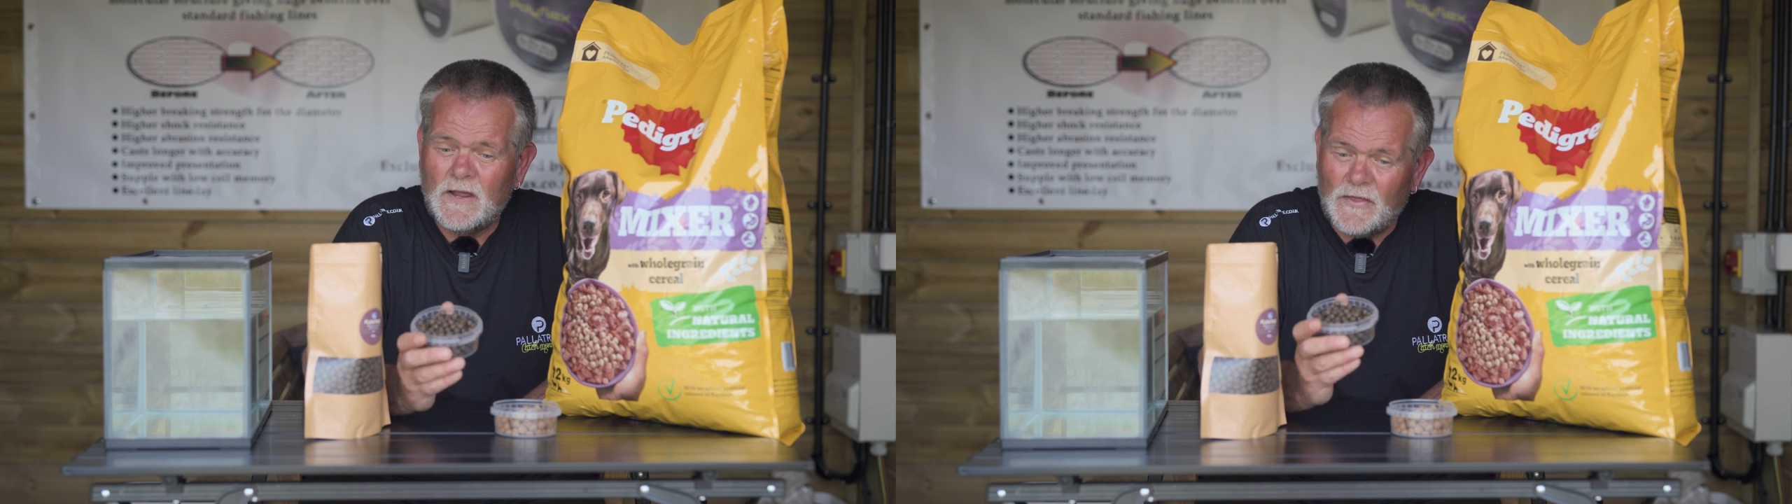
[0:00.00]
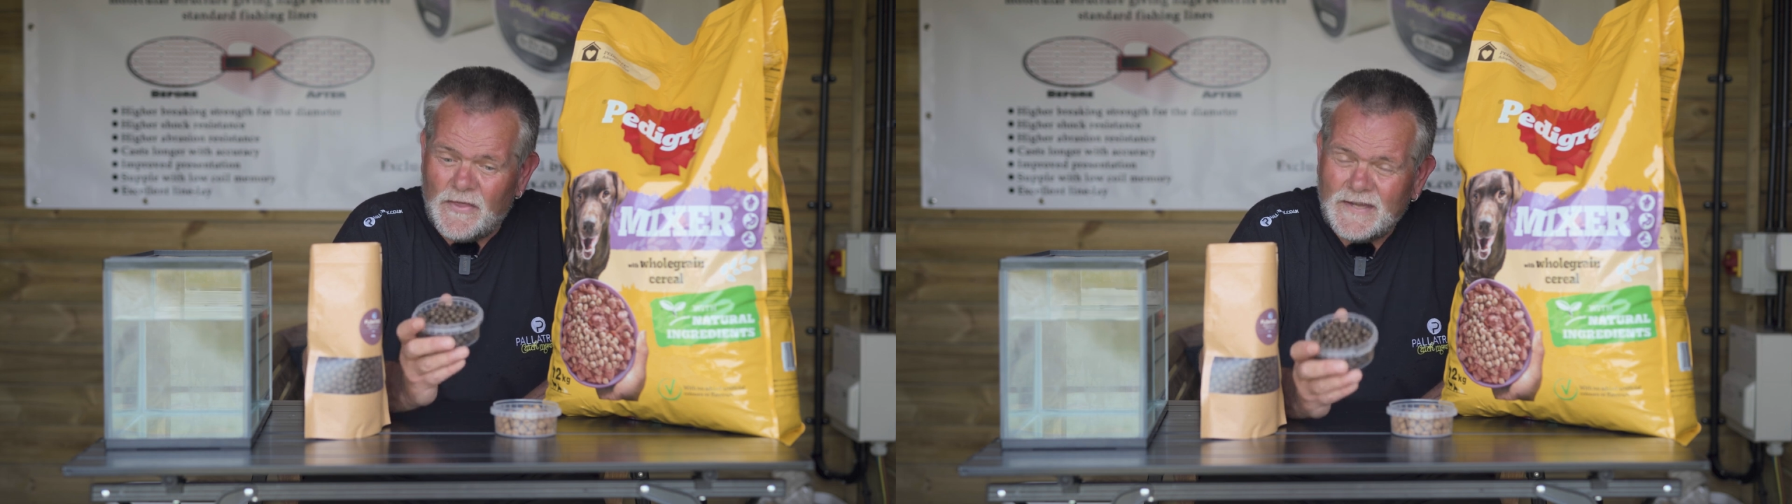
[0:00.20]

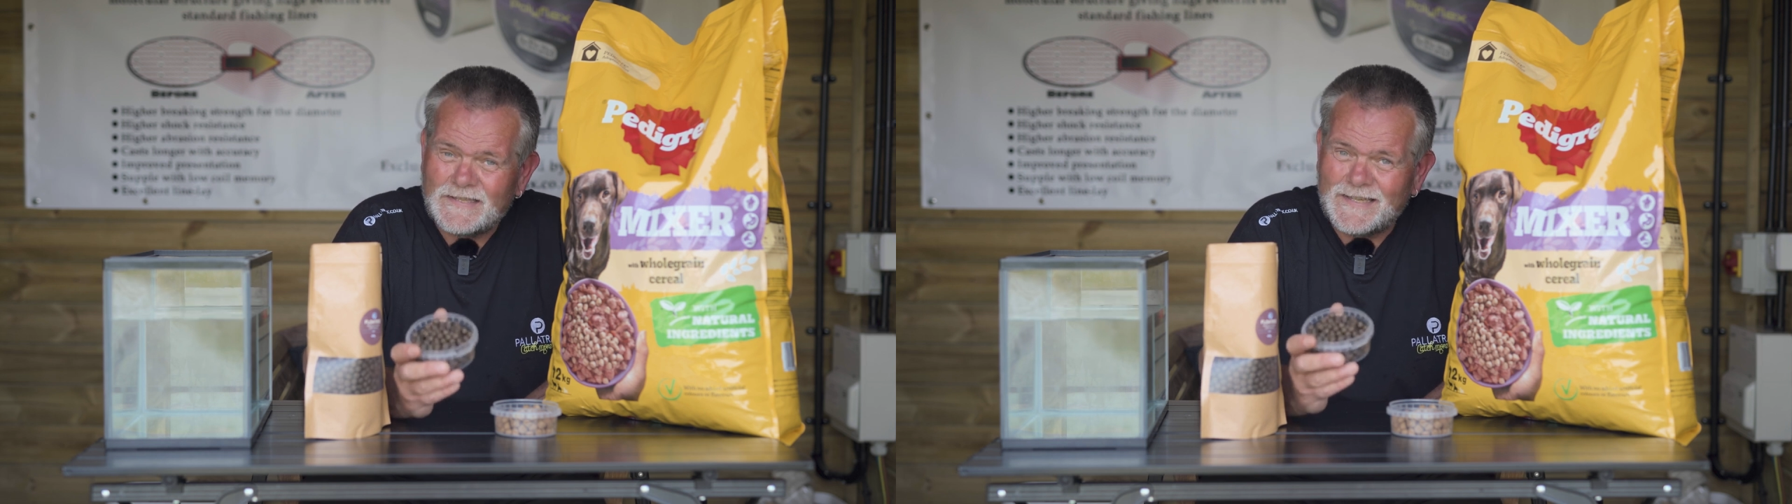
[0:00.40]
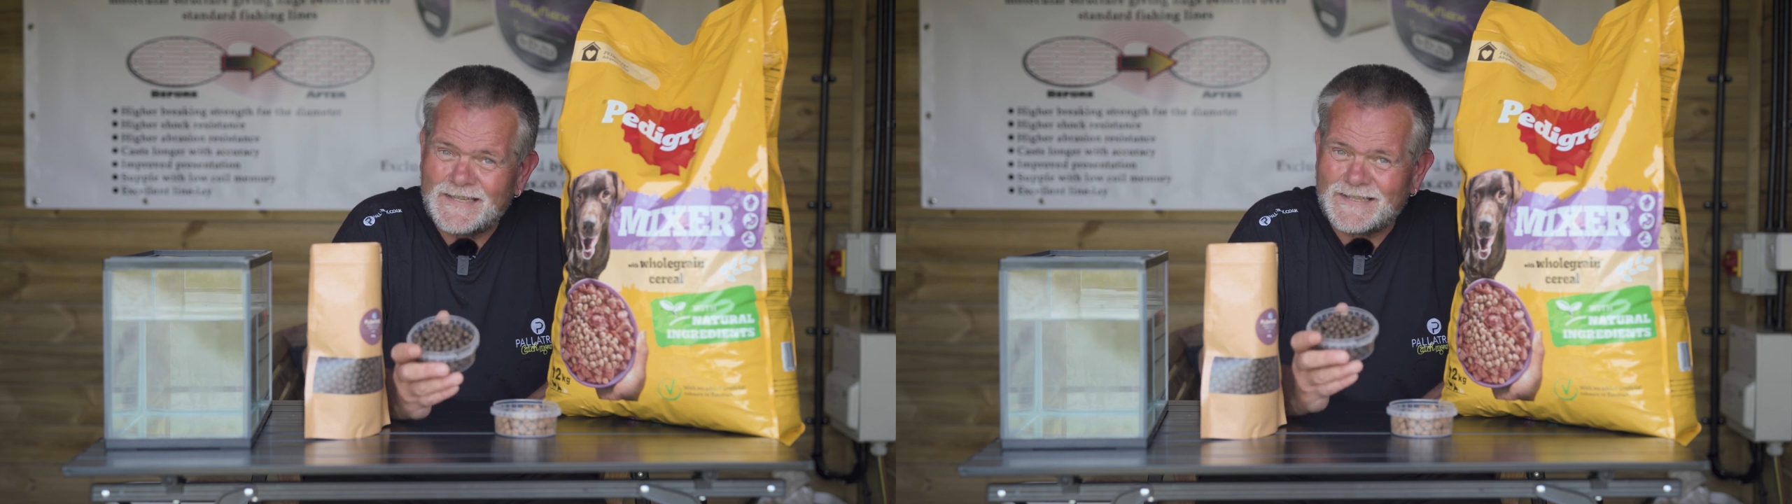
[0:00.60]

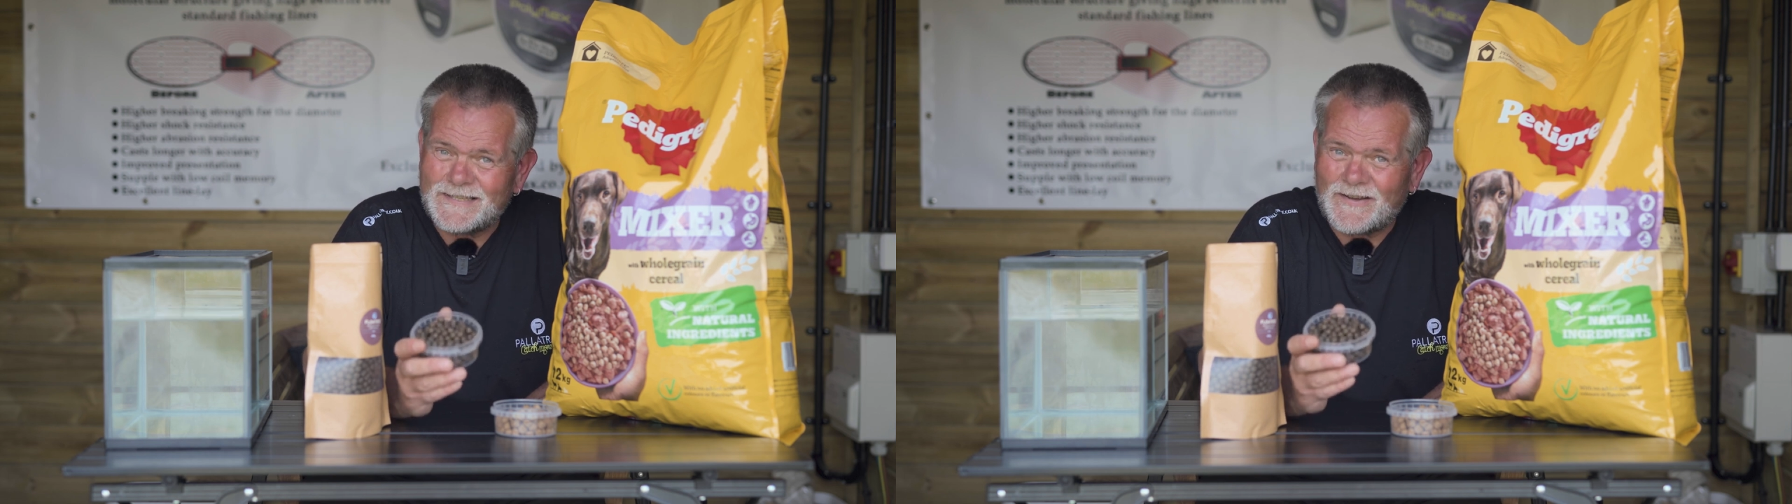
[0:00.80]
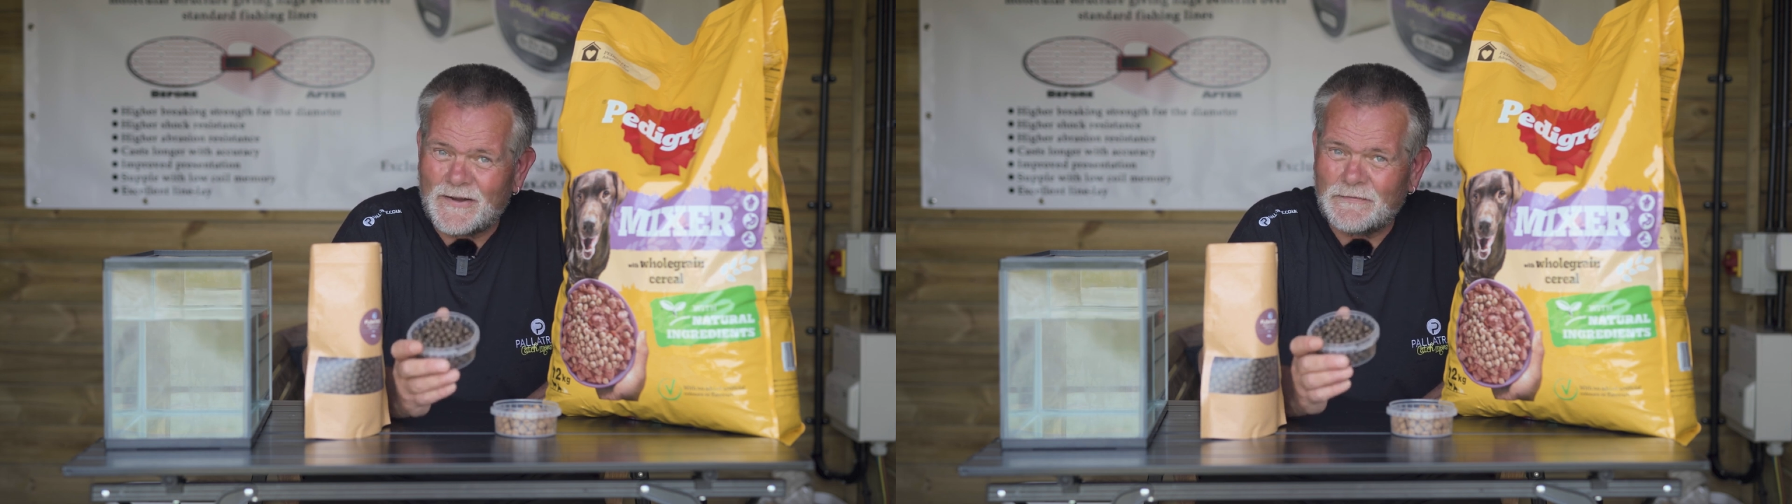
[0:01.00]
this is
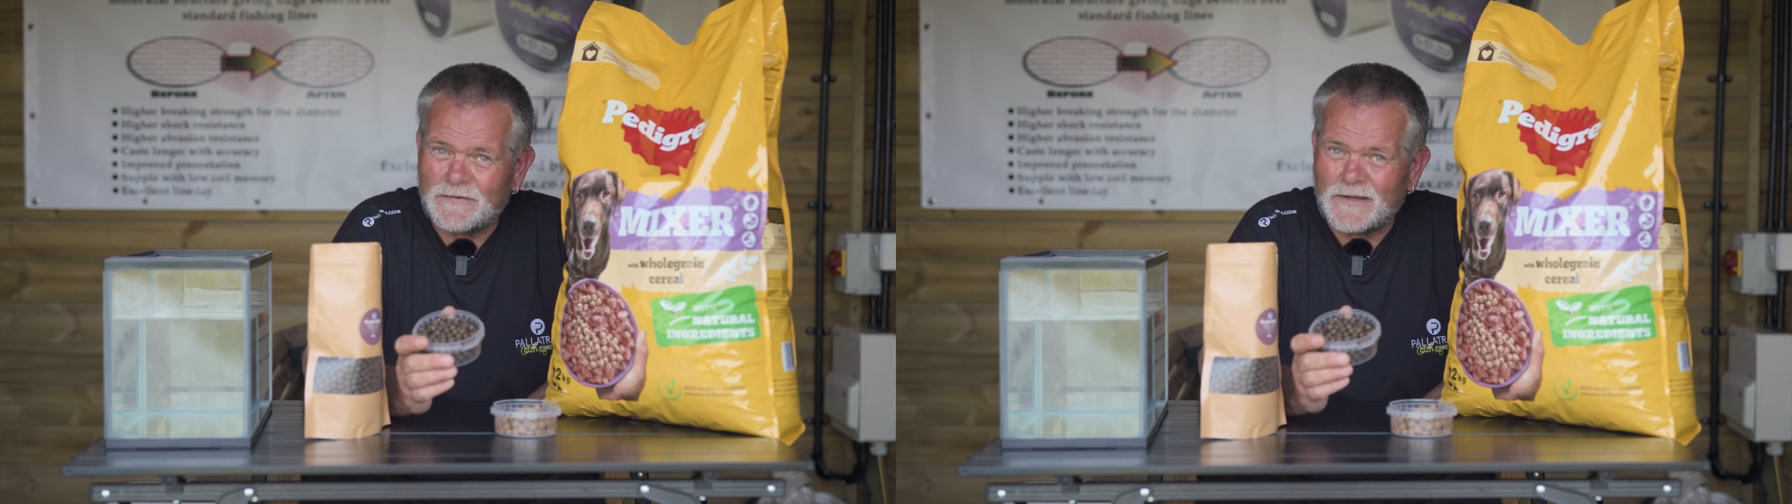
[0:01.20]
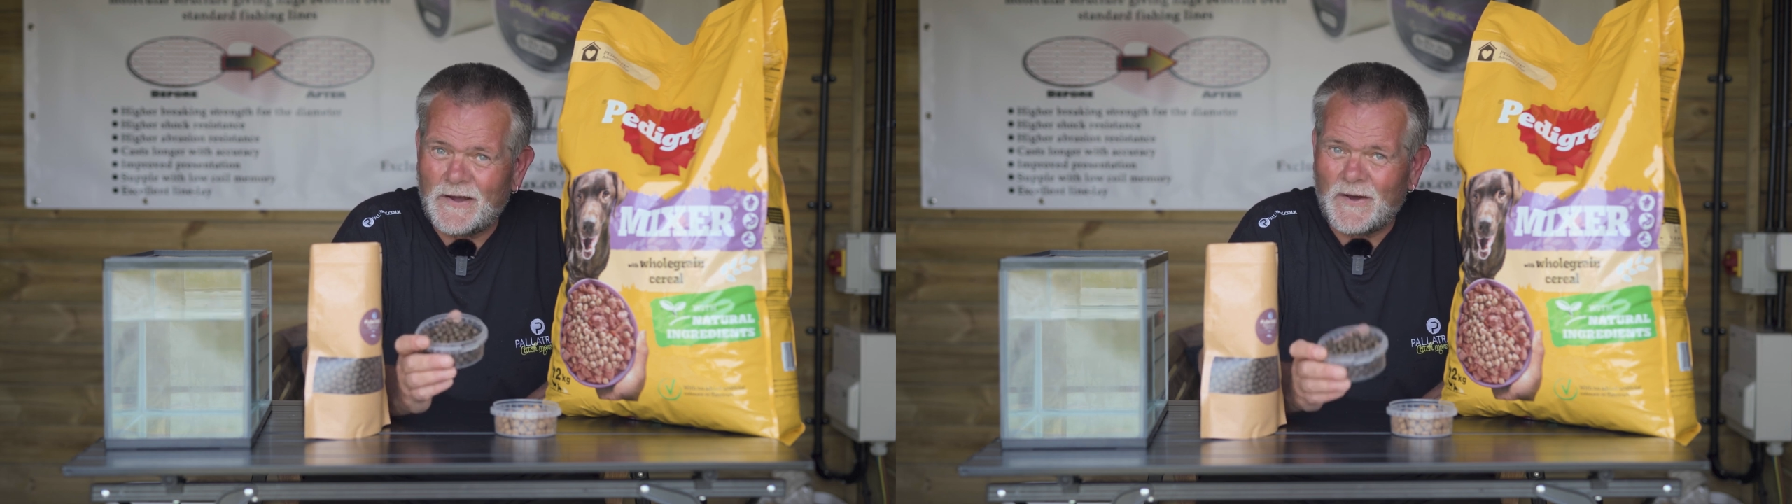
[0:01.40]
designed
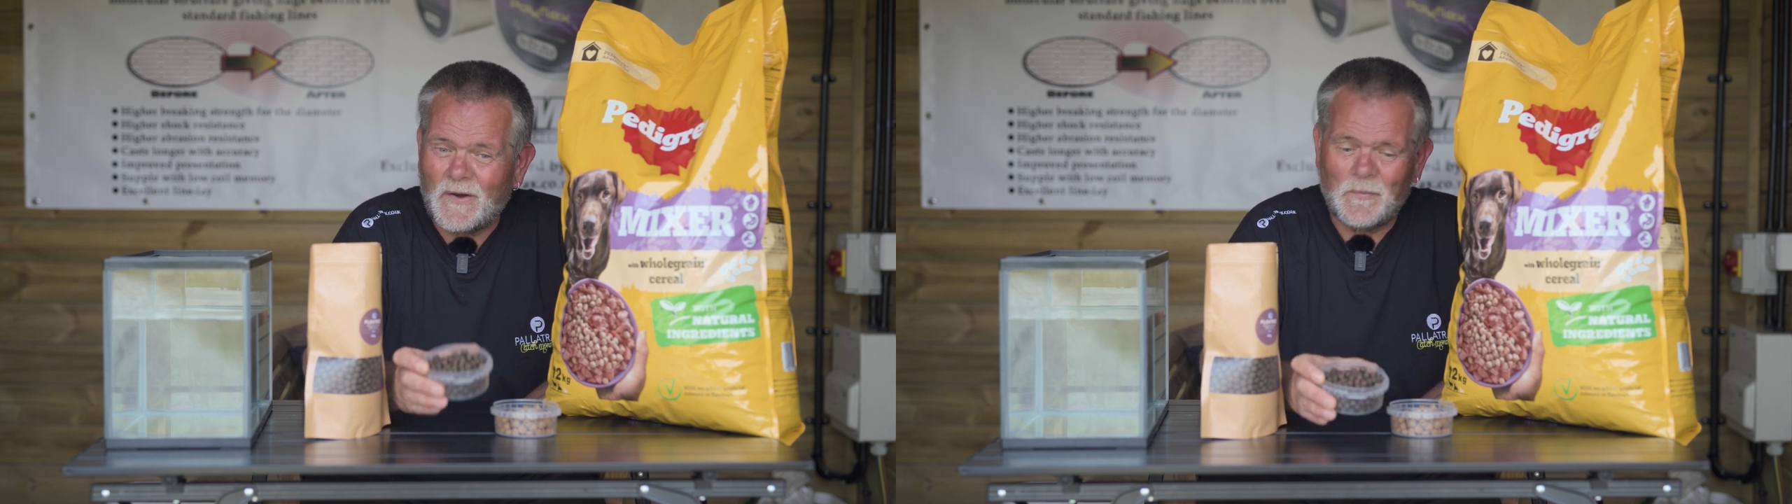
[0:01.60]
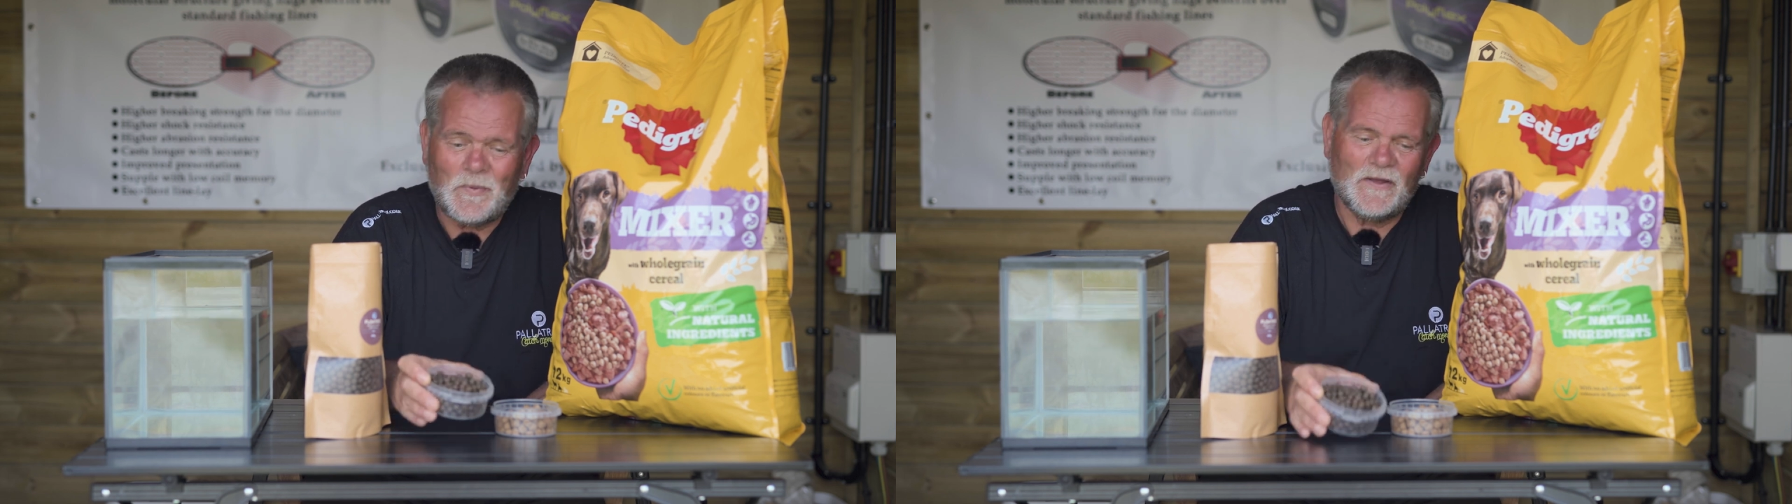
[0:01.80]
for
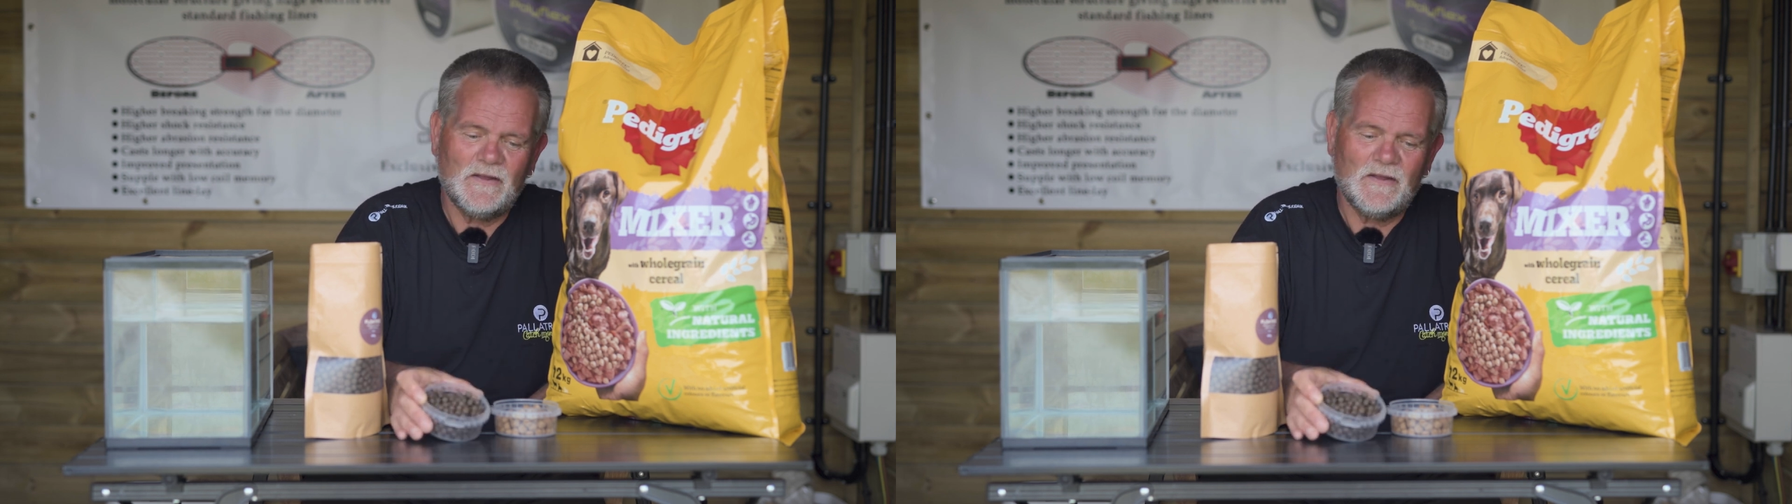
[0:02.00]
carp.